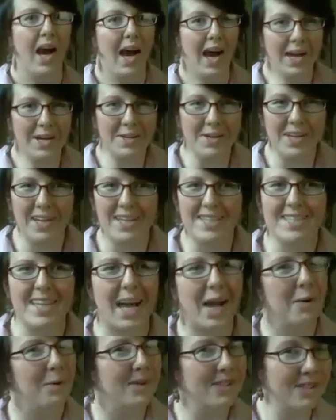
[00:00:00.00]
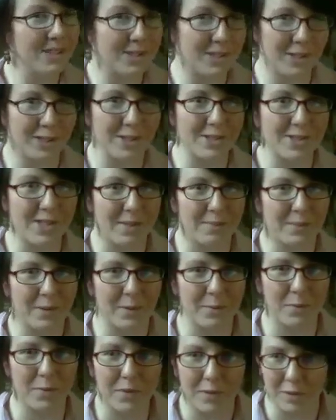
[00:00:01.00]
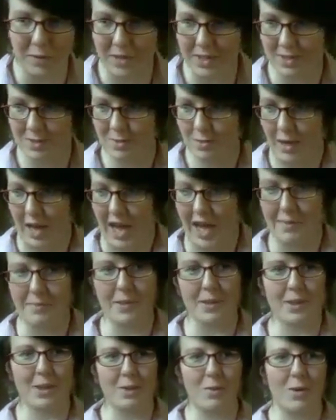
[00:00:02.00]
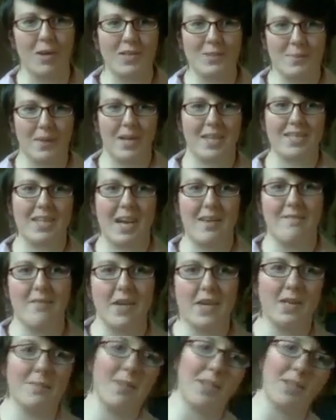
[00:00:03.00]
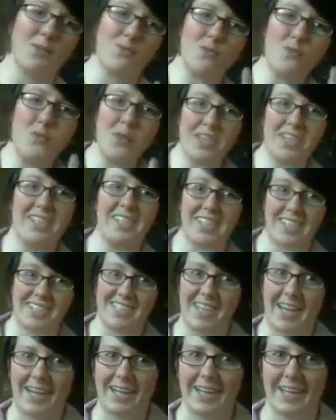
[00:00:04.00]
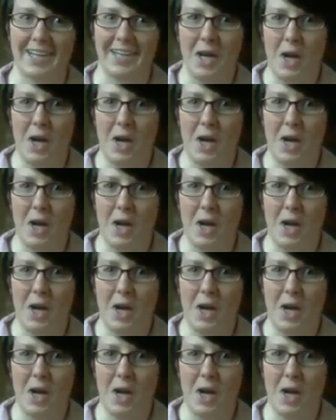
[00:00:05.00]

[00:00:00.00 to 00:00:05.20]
Hi you guys, I wanted to share something with you that's happening in the Once Upon a Time fandom that's really exciting.